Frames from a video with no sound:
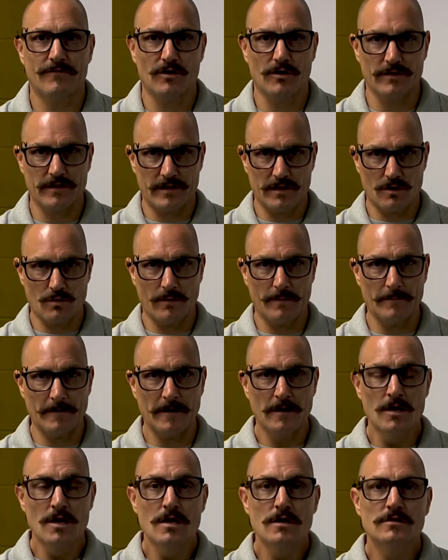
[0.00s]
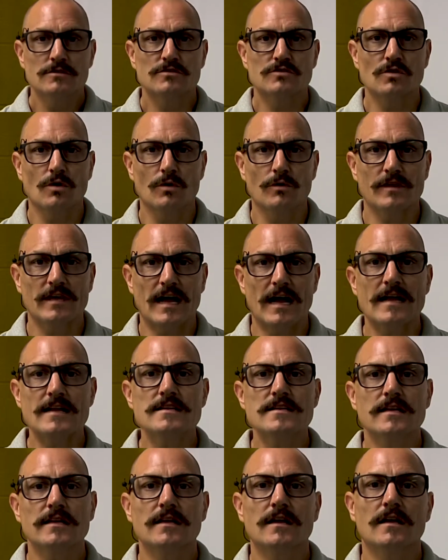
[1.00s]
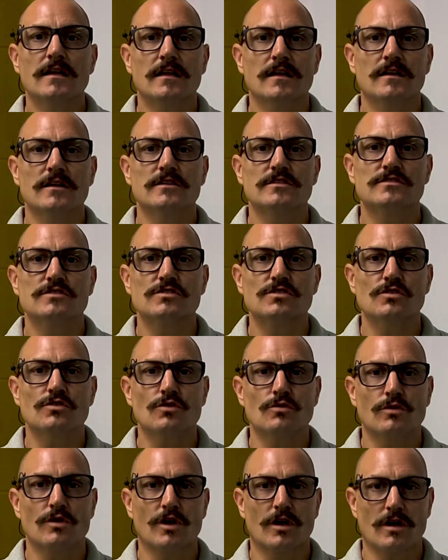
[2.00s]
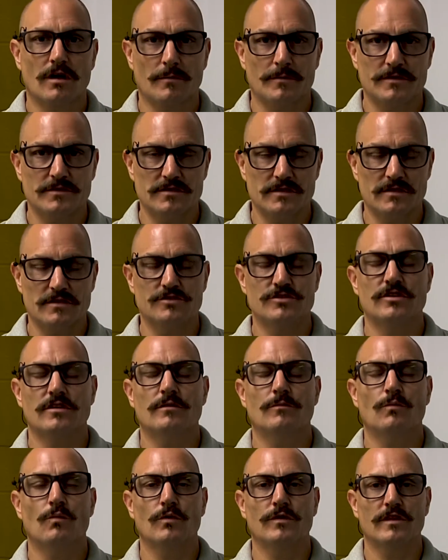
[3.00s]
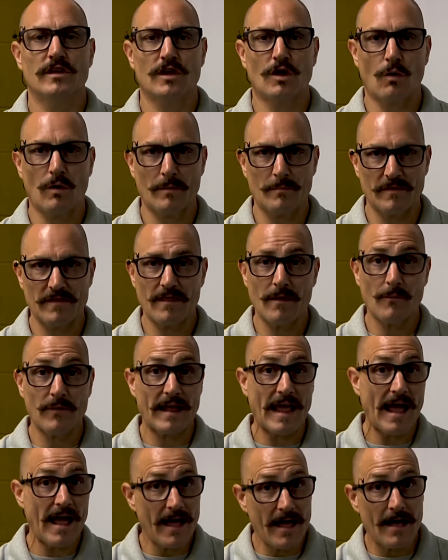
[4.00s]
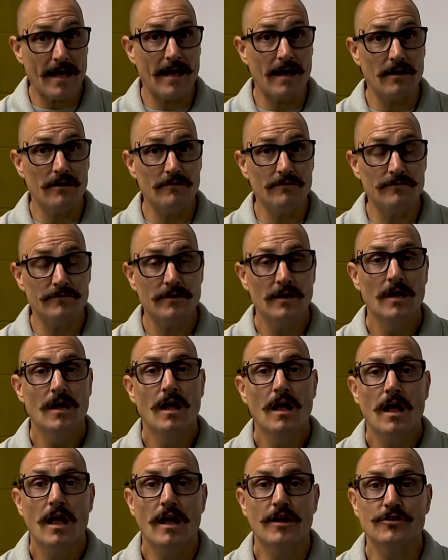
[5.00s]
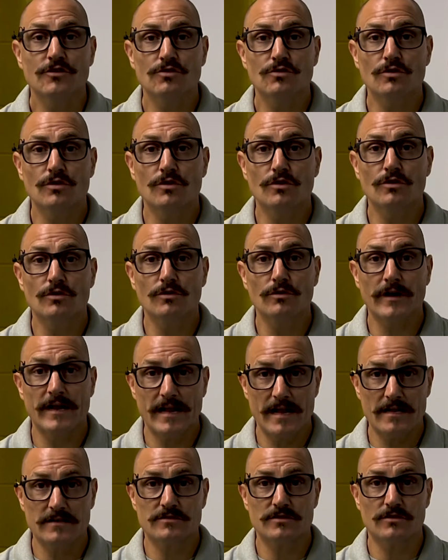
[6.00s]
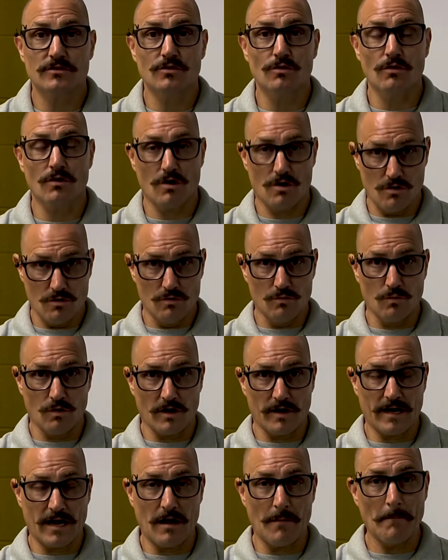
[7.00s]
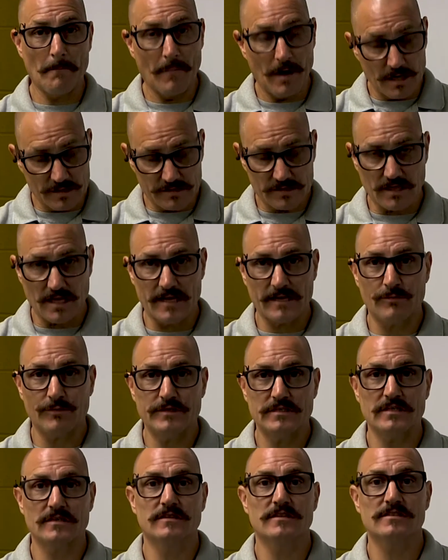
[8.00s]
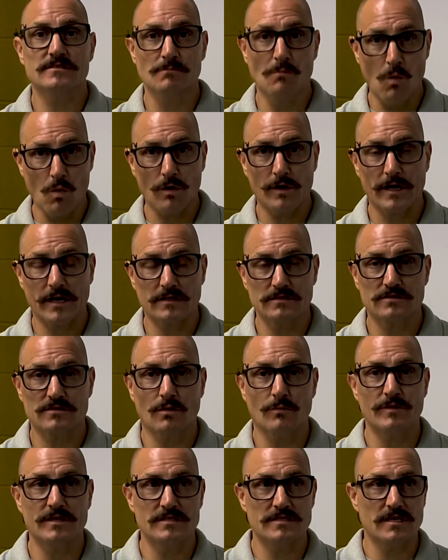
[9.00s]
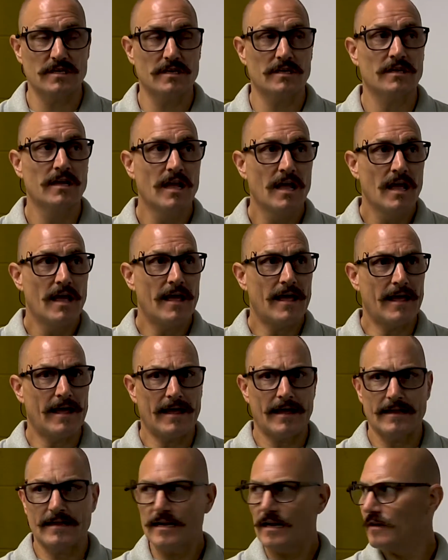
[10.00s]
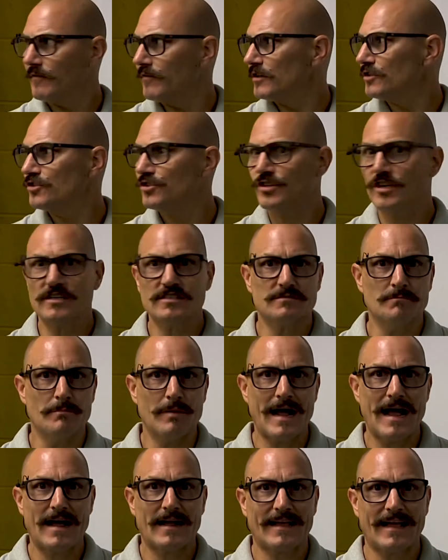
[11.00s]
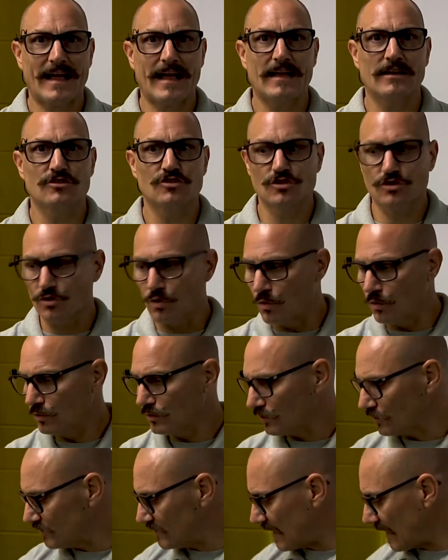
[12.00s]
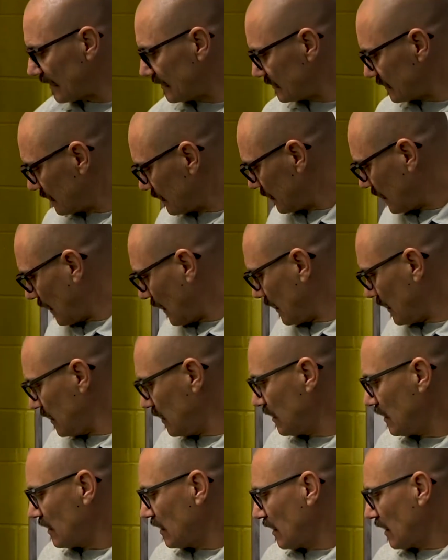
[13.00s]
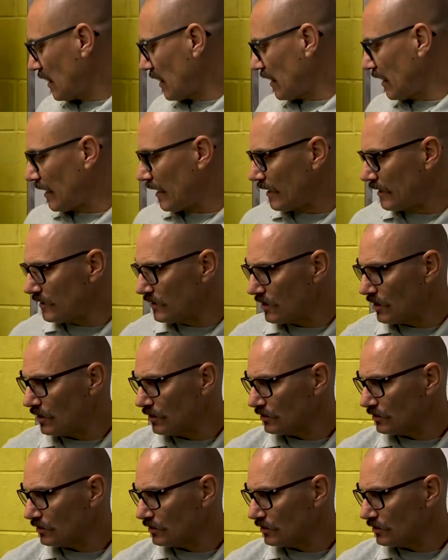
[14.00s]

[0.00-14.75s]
all the equipment. So the idea is you can come into the gym with the equipment that we have, and you can create your own workout, much like we did this morning. So we did a kind of a chest, back, and shoulder day today. And